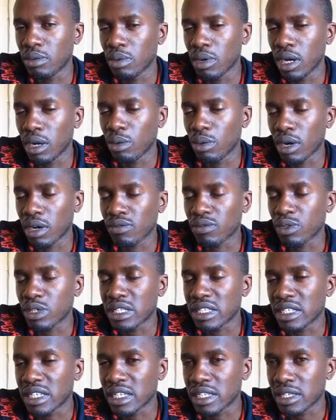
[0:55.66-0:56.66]
where I worked for
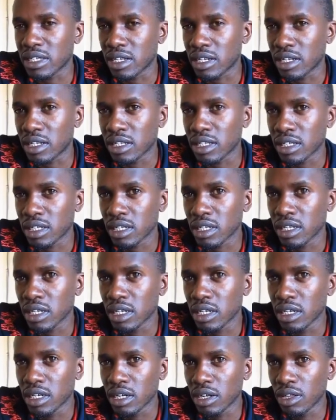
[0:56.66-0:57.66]
6 years.
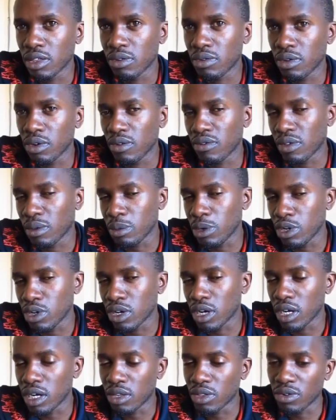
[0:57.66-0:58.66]
Three of them in
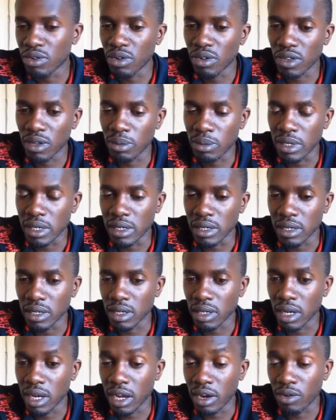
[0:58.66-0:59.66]
Uganda, three of them
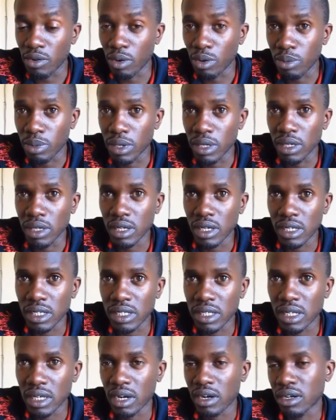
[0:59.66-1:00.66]
in Nairobi as
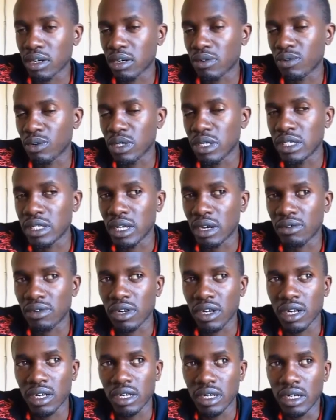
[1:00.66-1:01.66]
the director for East
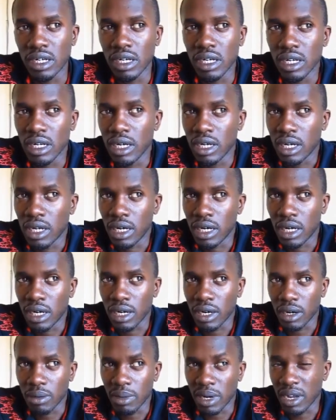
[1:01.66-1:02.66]
Africa.
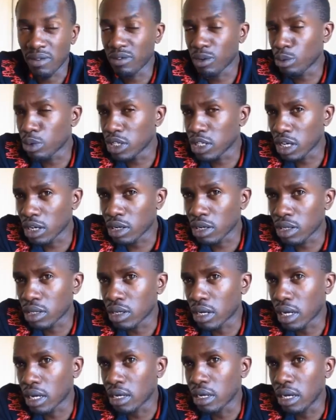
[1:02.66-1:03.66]
And after which
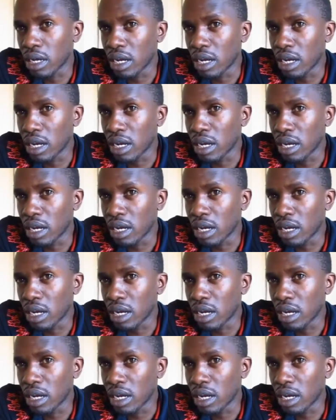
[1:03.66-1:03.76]
I